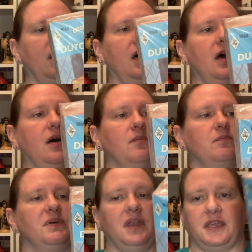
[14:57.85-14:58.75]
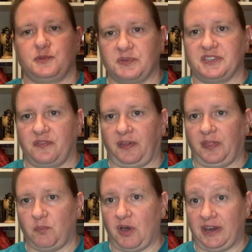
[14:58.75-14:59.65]
But I
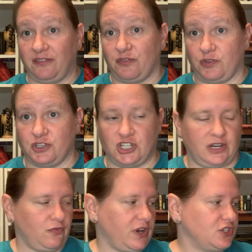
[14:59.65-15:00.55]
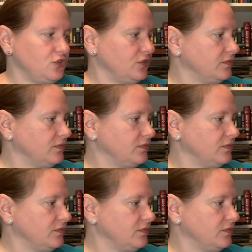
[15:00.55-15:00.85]
specifically bought it for the Jane Fraser